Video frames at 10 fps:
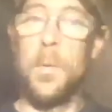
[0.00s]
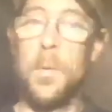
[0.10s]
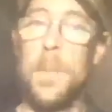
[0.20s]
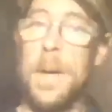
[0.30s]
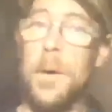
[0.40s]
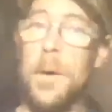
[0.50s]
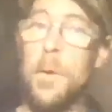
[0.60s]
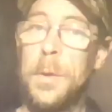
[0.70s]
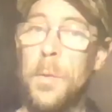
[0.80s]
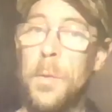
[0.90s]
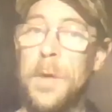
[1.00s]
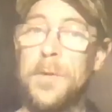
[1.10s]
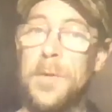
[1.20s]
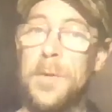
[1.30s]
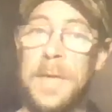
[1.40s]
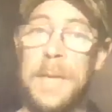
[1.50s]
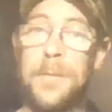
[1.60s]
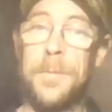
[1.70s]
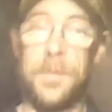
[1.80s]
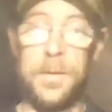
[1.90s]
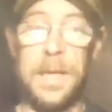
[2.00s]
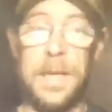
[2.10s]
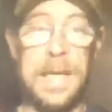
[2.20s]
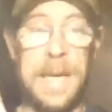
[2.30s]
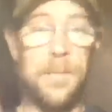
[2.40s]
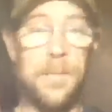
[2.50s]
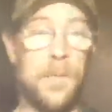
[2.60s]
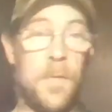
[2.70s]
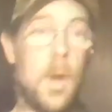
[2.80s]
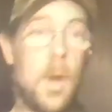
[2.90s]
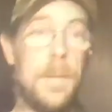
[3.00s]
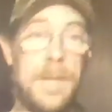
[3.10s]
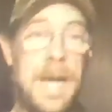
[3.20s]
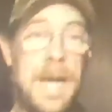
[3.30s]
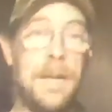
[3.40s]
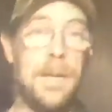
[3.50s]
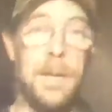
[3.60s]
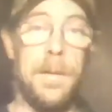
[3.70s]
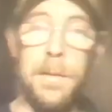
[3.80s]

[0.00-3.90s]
woodpile all he wants because he keeps the varmints out of it.